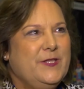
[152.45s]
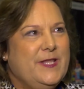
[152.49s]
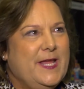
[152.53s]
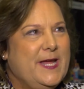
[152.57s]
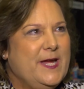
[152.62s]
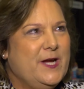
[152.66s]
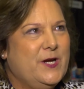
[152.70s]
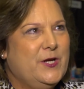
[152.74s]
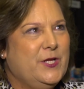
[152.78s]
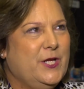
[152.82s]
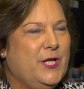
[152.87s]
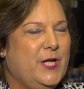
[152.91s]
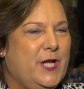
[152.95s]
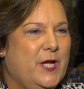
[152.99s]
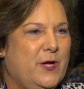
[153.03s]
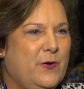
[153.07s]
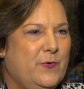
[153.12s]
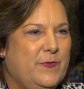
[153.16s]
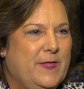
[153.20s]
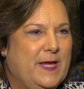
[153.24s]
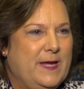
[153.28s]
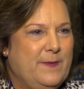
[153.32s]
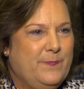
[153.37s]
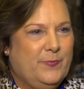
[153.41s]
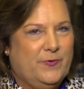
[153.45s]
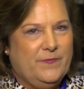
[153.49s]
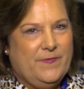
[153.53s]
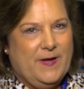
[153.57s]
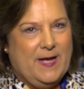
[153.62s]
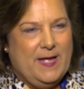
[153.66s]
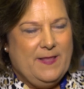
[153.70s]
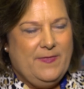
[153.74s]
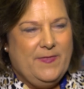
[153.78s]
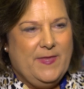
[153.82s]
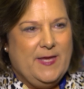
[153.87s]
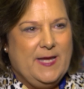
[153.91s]
there, you know, they
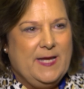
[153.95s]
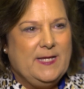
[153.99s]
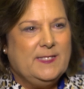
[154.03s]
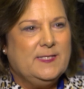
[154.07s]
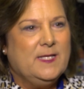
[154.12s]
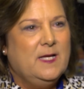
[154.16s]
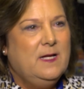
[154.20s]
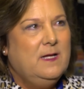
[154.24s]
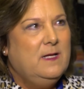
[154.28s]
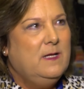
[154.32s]
provide things.